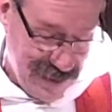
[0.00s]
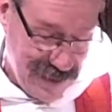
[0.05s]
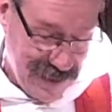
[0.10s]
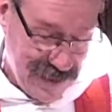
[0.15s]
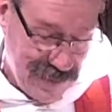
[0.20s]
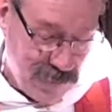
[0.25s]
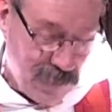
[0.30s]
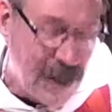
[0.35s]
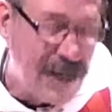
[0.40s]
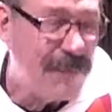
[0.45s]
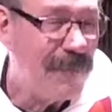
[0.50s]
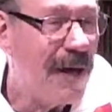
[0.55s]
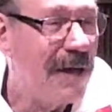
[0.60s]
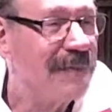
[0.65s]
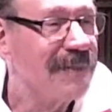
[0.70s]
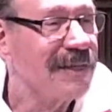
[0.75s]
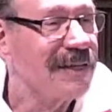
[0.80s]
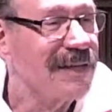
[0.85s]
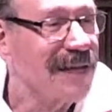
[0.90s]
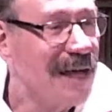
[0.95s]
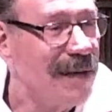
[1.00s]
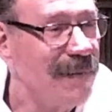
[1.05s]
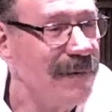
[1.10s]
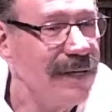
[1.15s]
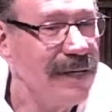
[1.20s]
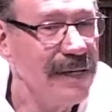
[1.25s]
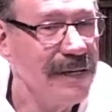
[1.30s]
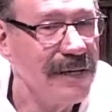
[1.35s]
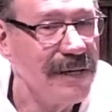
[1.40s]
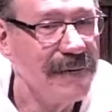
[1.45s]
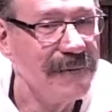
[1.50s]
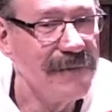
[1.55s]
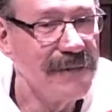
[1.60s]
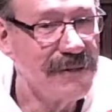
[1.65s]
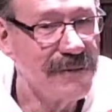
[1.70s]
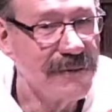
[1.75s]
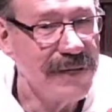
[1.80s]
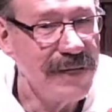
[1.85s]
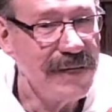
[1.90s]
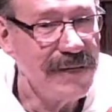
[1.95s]
What about the coming of the
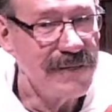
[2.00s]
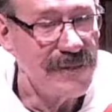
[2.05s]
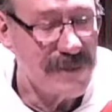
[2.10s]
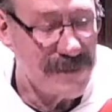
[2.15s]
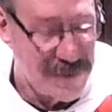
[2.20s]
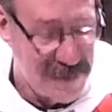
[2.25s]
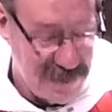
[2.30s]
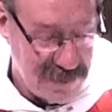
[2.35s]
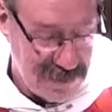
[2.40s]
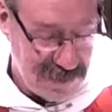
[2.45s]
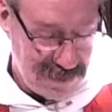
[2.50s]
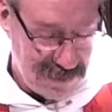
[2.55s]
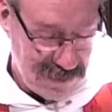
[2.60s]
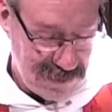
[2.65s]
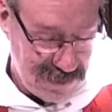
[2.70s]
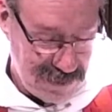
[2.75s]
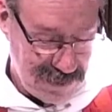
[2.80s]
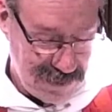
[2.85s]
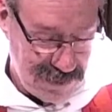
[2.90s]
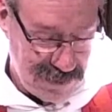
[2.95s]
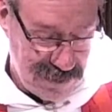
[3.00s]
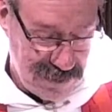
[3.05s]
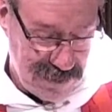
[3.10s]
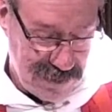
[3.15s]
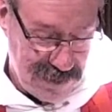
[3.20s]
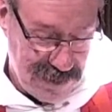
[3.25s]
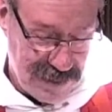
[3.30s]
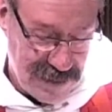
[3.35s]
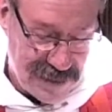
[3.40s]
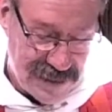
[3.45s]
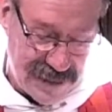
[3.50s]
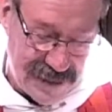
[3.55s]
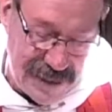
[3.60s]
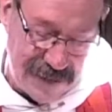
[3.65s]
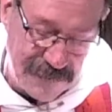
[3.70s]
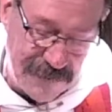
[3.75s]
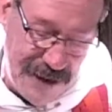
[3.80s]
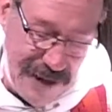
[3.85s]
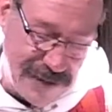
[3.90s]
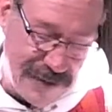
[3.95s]
Greeks
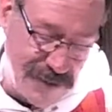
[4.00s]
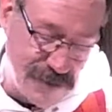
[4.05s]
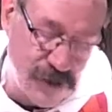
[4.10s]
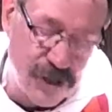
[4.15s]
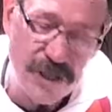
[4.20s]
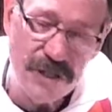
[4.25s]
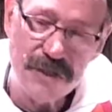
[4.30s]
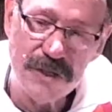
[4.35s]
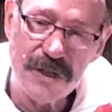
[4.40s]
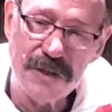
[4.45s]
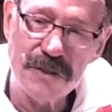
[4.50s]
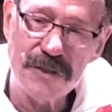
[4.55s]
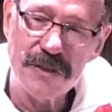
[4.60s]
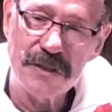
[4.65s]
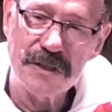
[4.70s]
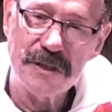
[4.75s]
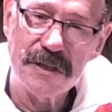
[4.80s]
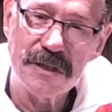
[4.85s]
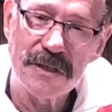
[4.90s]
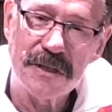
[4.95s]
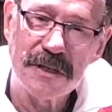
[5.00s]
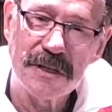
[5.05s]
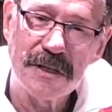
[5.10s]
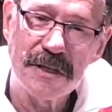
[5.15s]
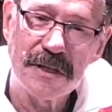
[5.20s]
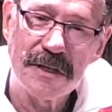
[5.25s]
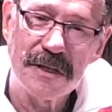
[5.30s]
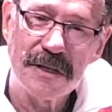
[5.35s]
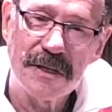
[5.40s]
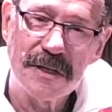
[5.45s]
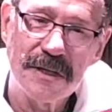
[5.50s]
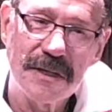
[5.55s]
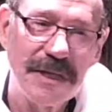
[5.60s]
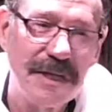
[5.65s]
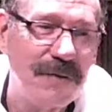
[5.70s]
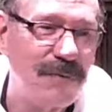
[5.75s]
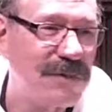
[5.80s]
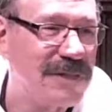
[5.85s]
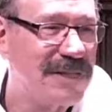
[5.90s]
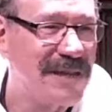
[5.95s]
signified to Jesus that it
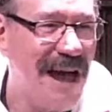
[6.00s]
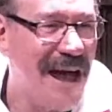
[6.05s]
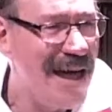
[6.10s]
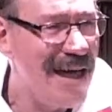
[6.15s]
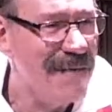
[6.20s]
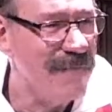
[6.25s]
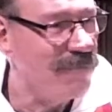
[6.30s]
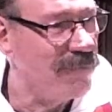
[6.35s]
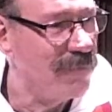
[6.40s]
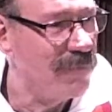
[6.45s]
was time?